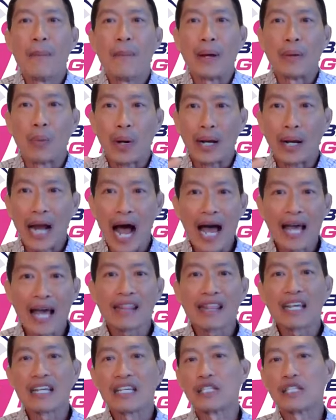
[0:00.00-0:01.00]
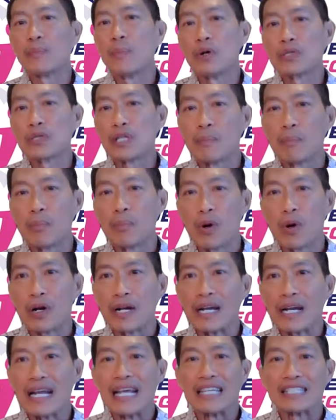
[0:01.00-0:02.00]
But what I think is most
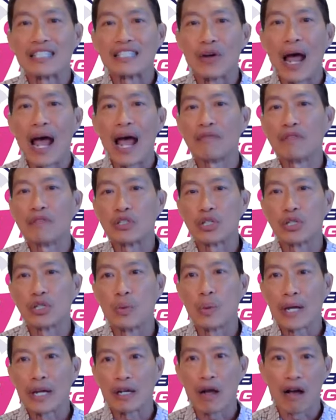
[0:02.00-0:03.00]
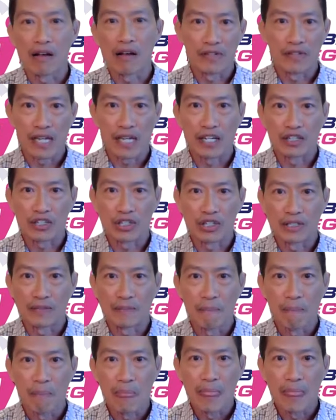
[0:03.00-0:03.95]
important is to have a two-way conversation.